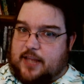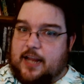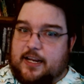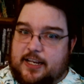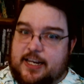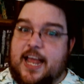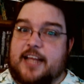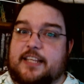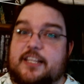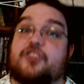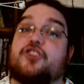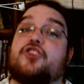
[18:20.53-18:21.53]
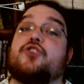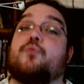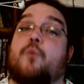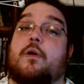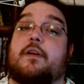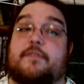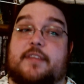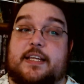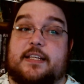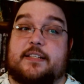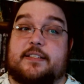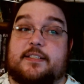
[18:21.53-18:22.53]
connected to one of
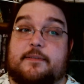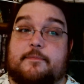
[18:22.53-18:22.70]
these.